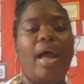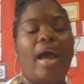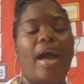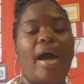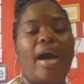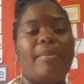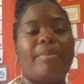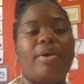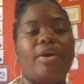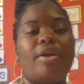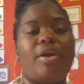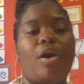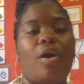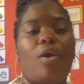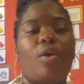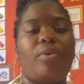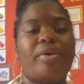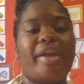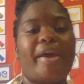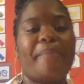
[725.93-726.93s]
I'm going to
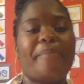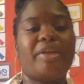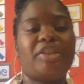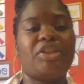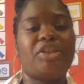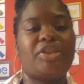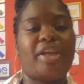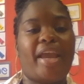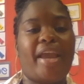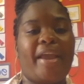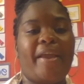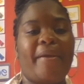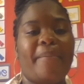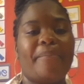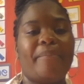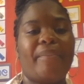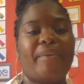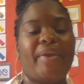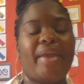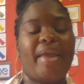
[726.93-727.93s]
hold up a shape,
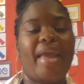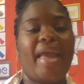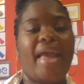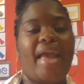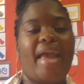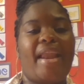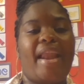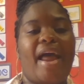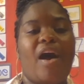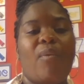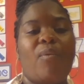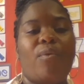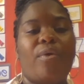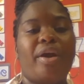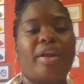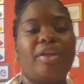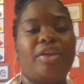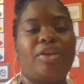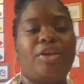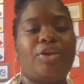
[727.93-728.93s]
and I
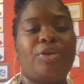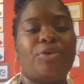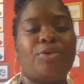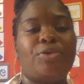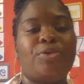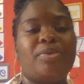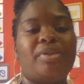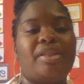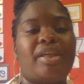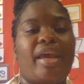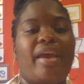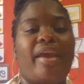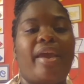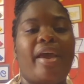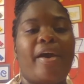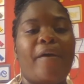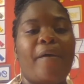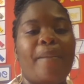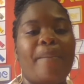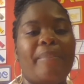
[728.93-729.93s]
want you to
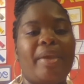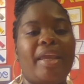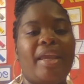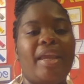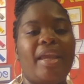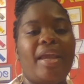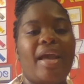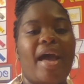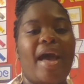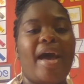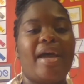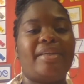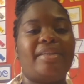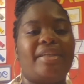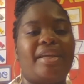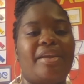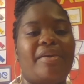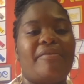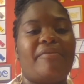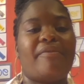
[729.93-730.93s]
help me
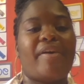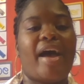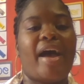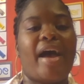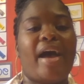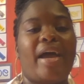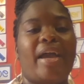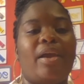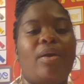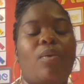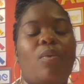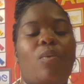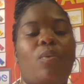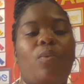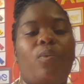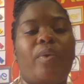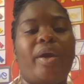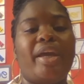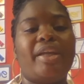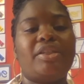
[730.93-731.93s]
identify
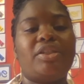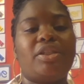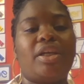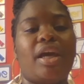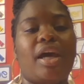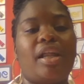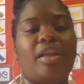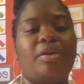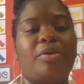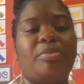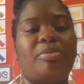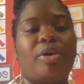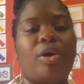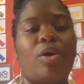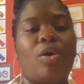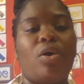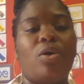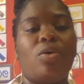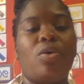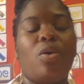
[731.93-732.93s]
which color
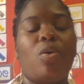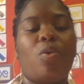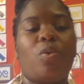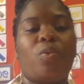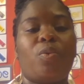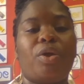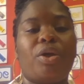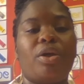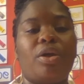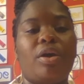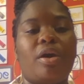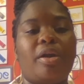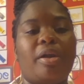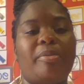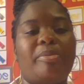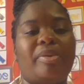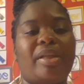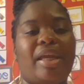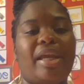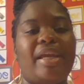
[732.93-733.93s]
bowl we're going
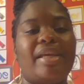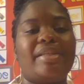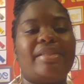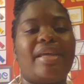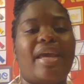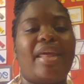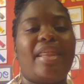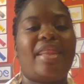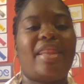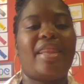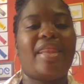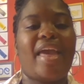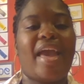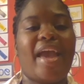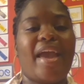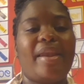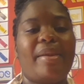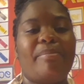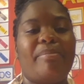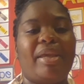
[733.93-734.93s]
to place
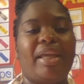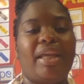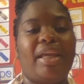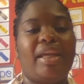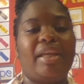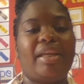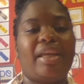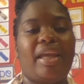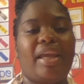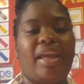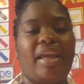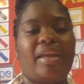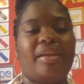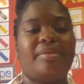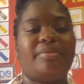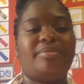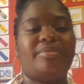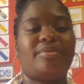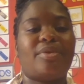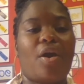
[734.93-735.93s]
that bead
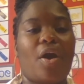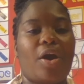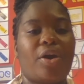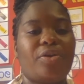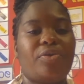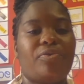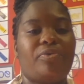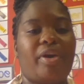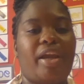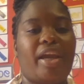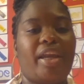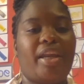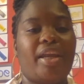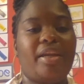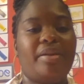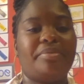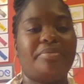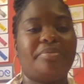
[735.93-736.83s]
in. Are you ready?